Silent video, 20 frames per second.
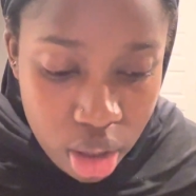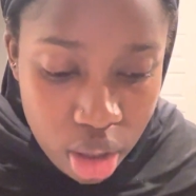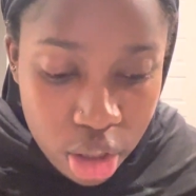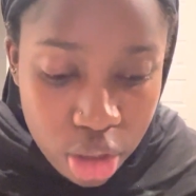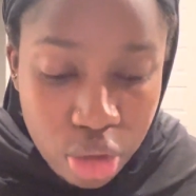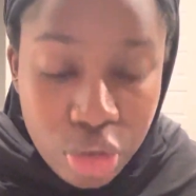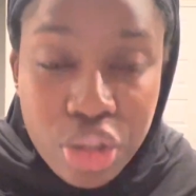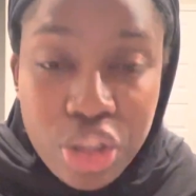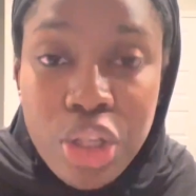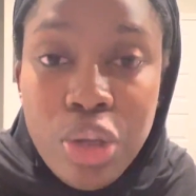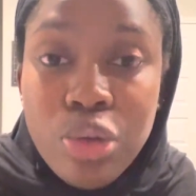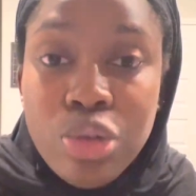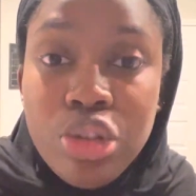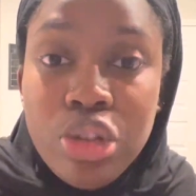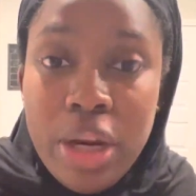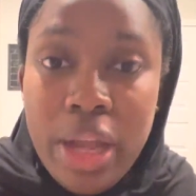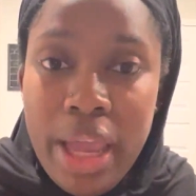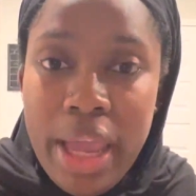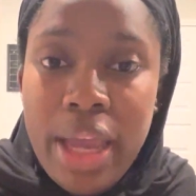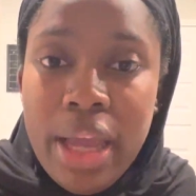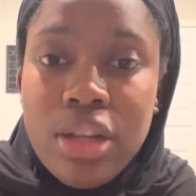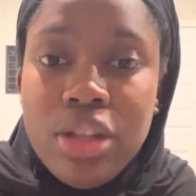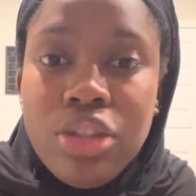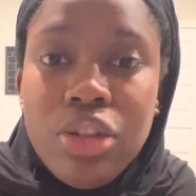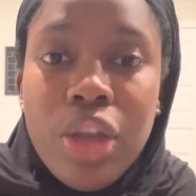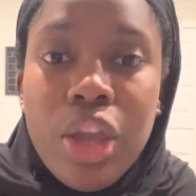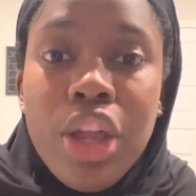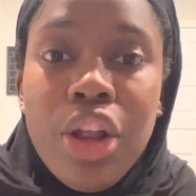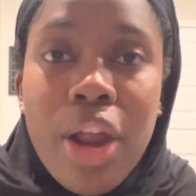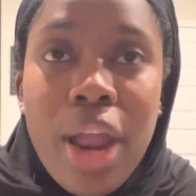you should use your hands. So
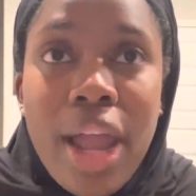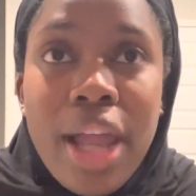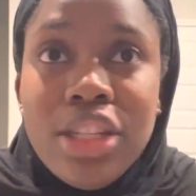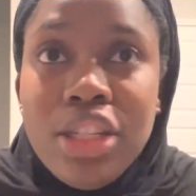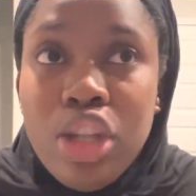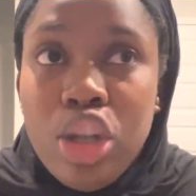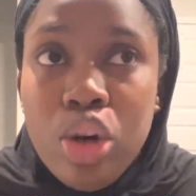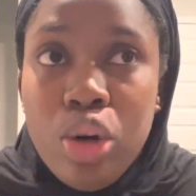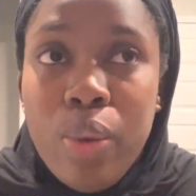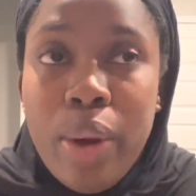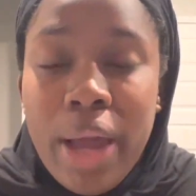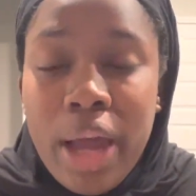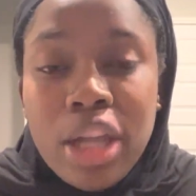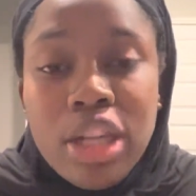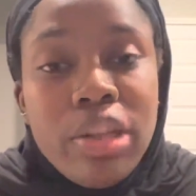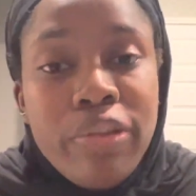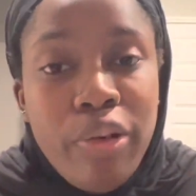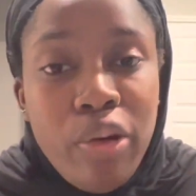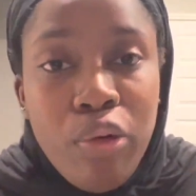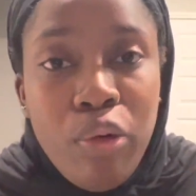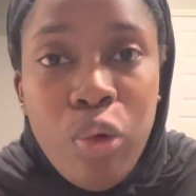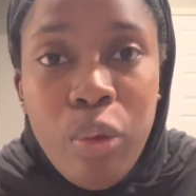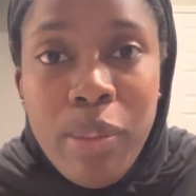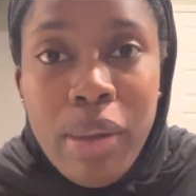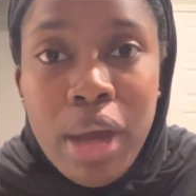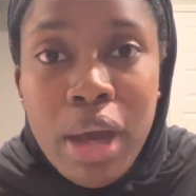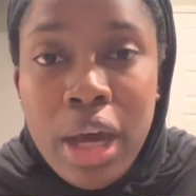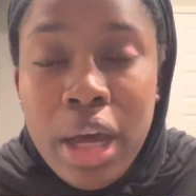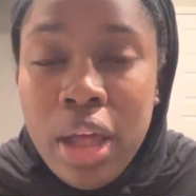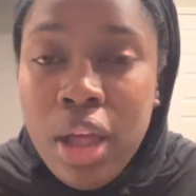get your hands a little wet because the fufu will be
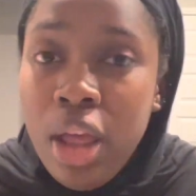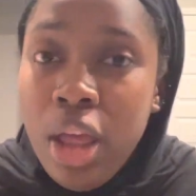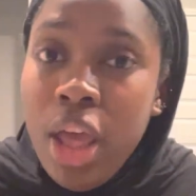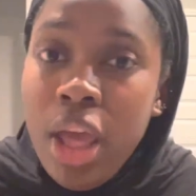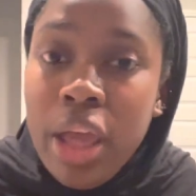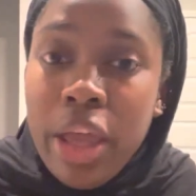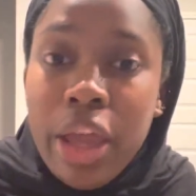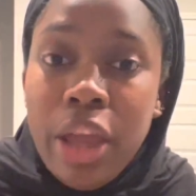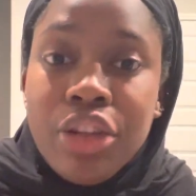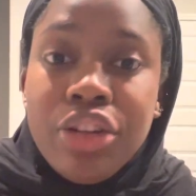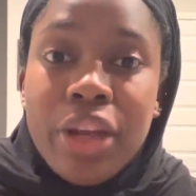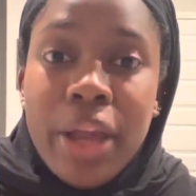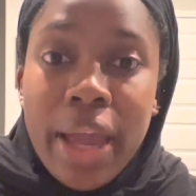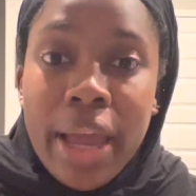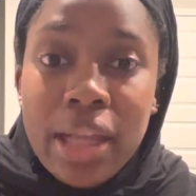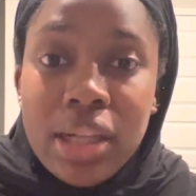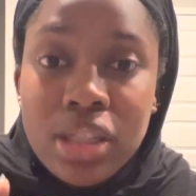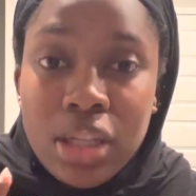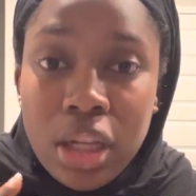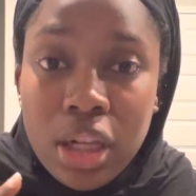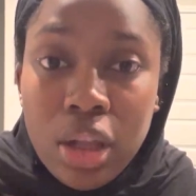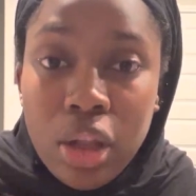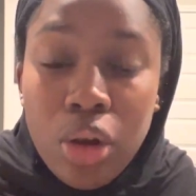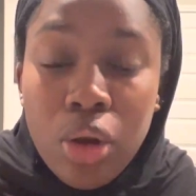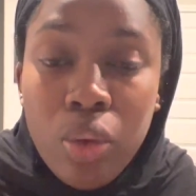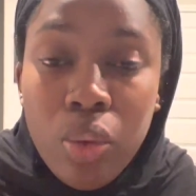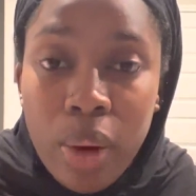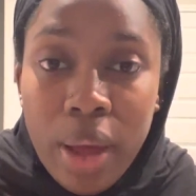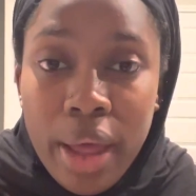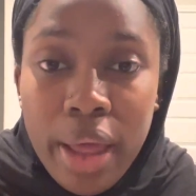hot. Get your hands a little
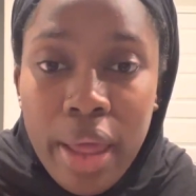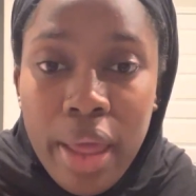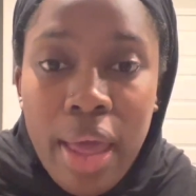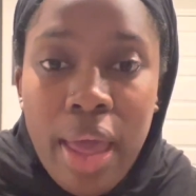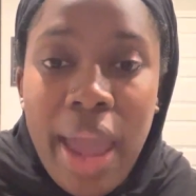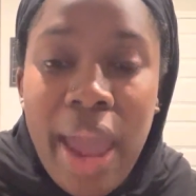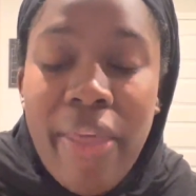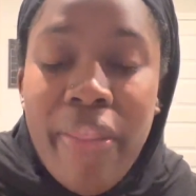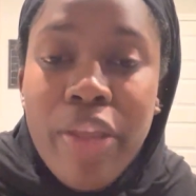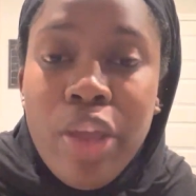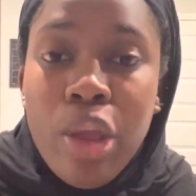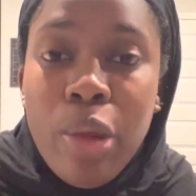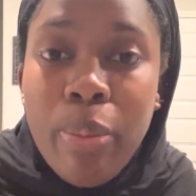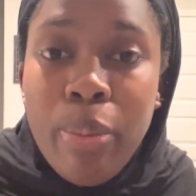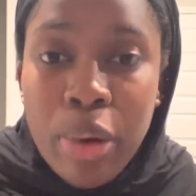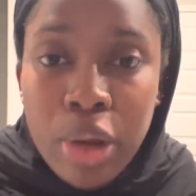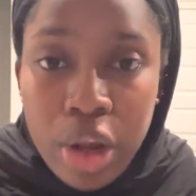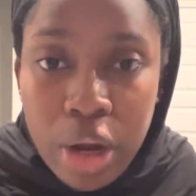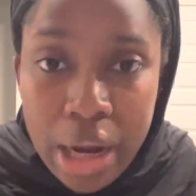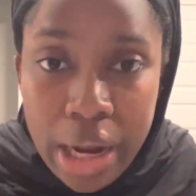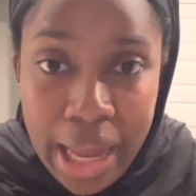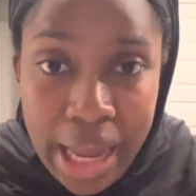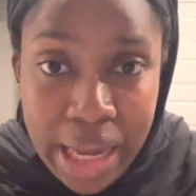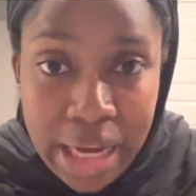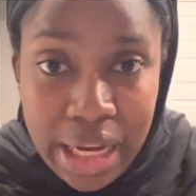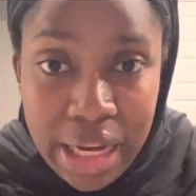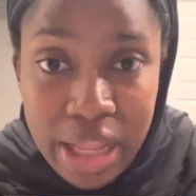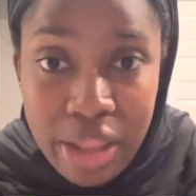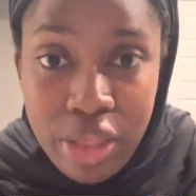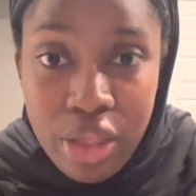wet, and then you put your hand
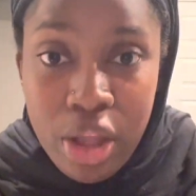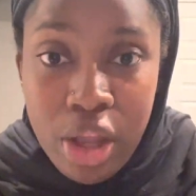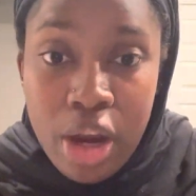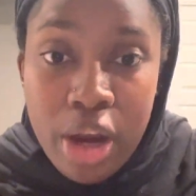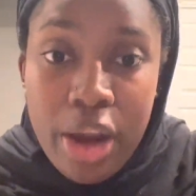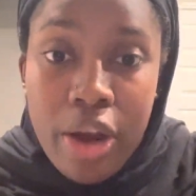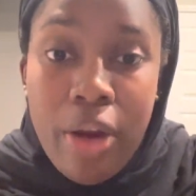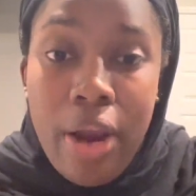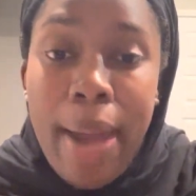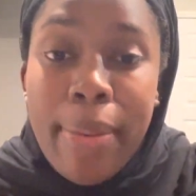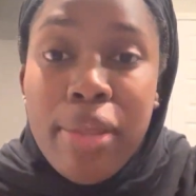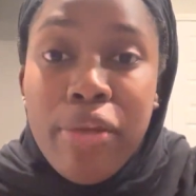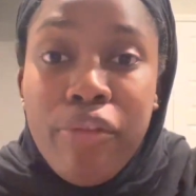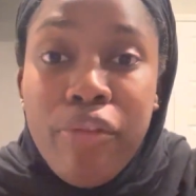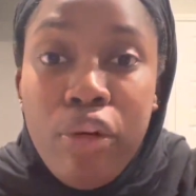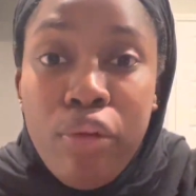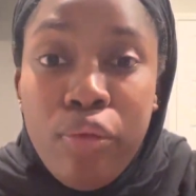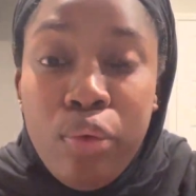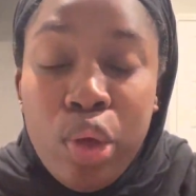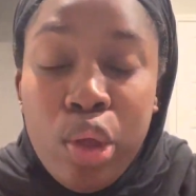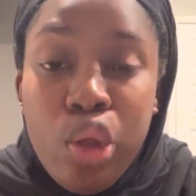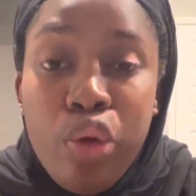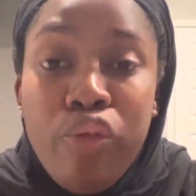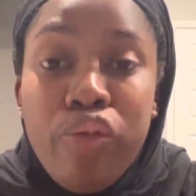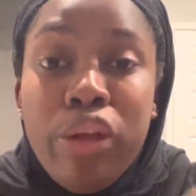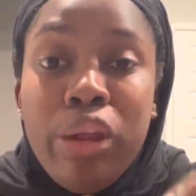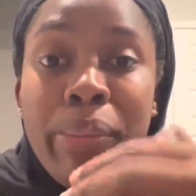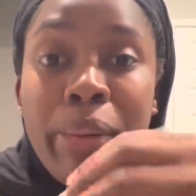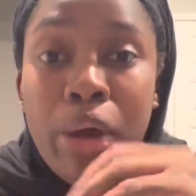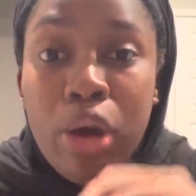in there and grab the fufu and you
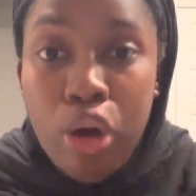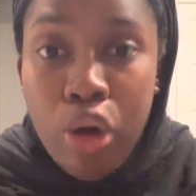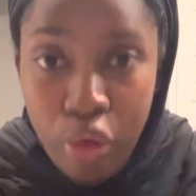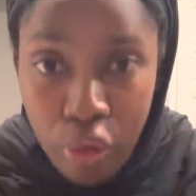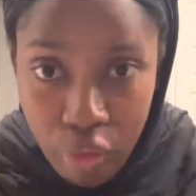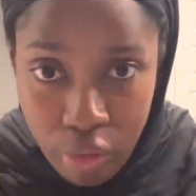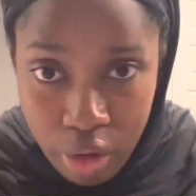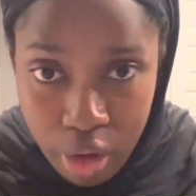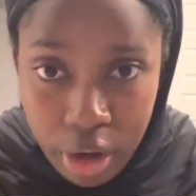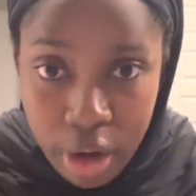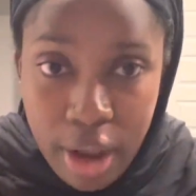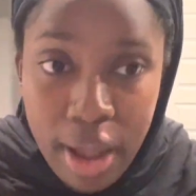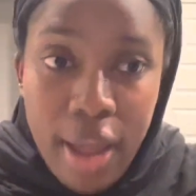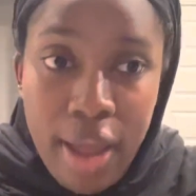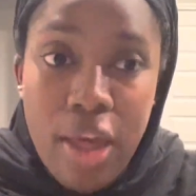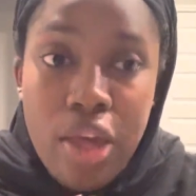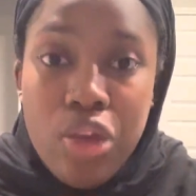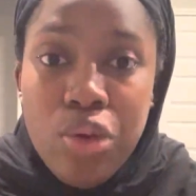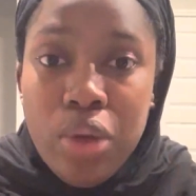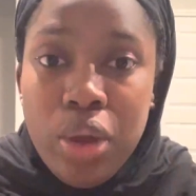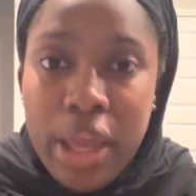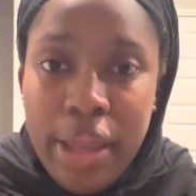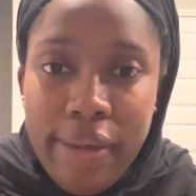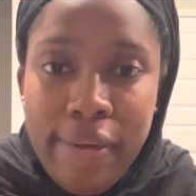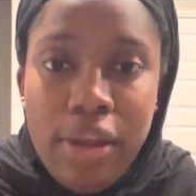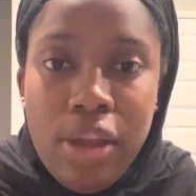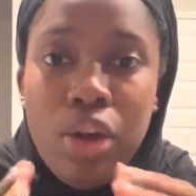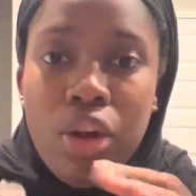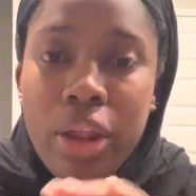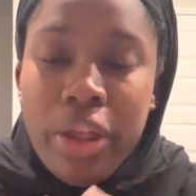flip it over, and
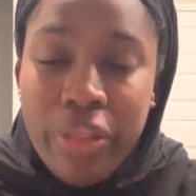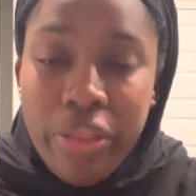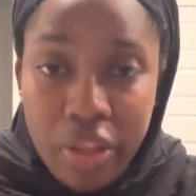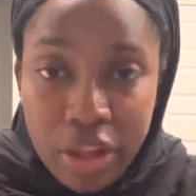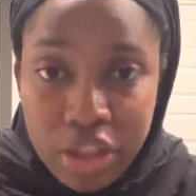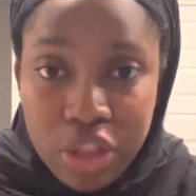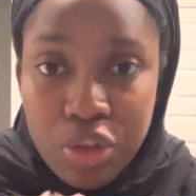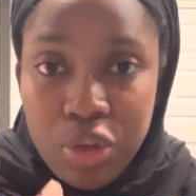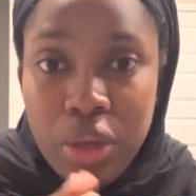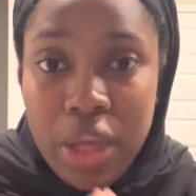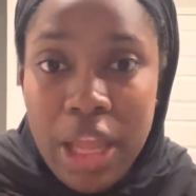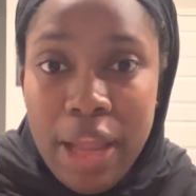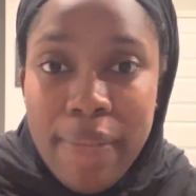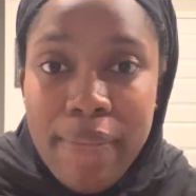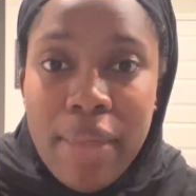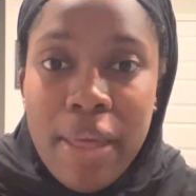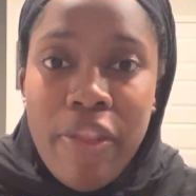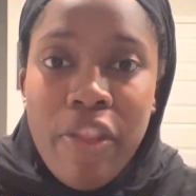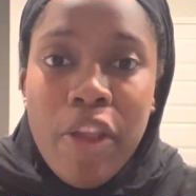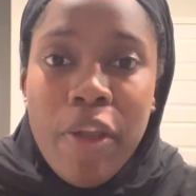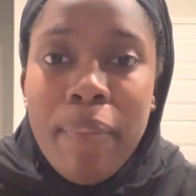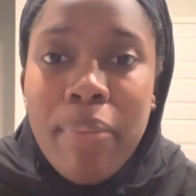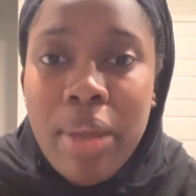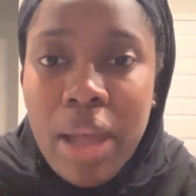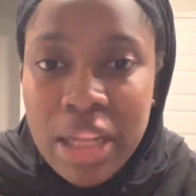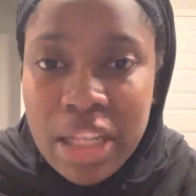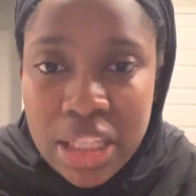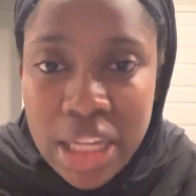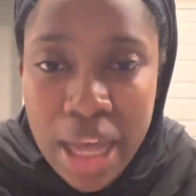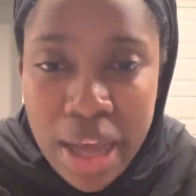you go like this. So you keep them and you
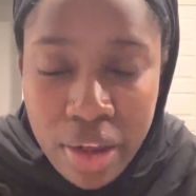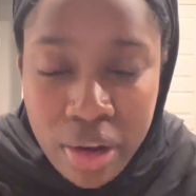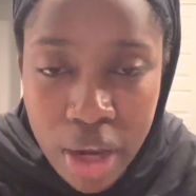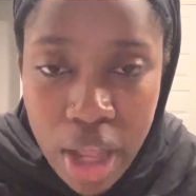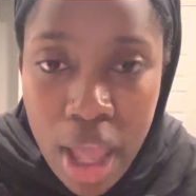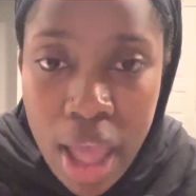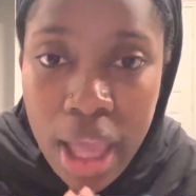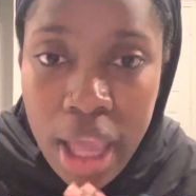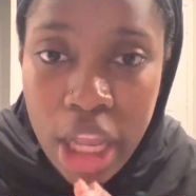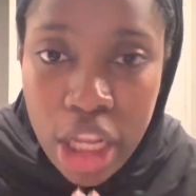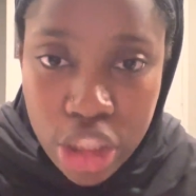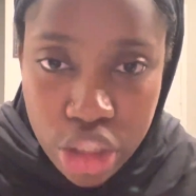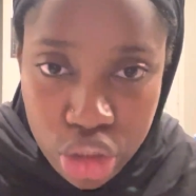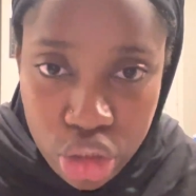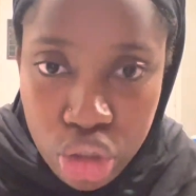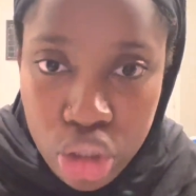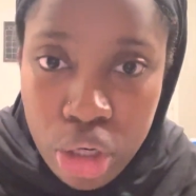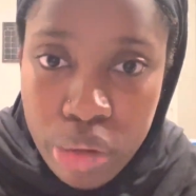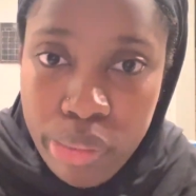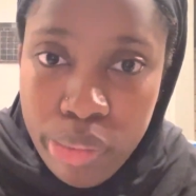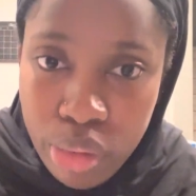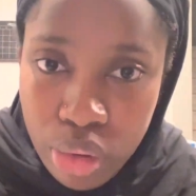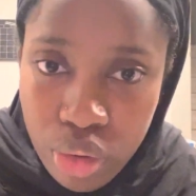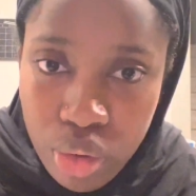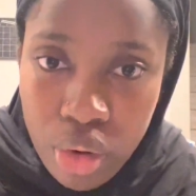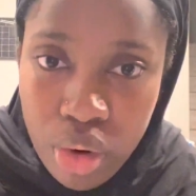place it down into your bowl.